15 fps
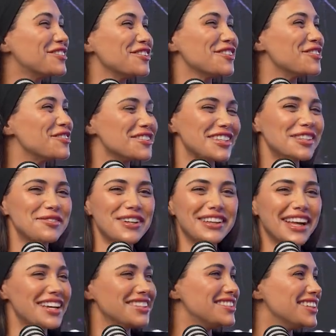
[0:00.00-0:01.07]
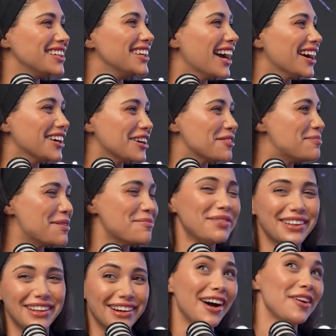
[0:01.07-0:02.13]
to use it when I see younger people
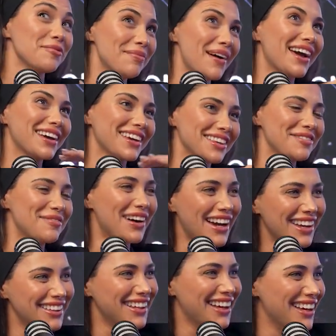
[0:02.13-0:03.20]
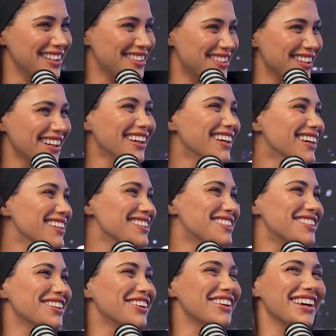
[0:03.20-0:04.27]
around back in my days.
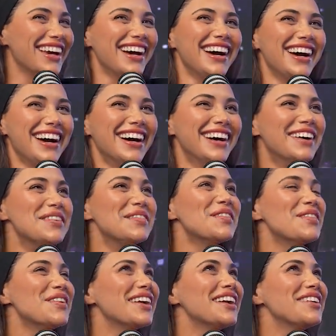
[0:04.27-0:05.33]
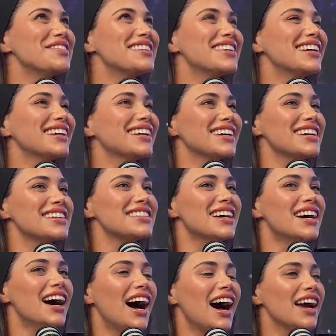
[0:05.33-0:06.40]
So yeah, what I'm saying is,
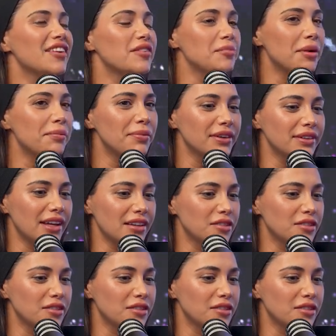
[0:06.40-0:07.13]
I remember that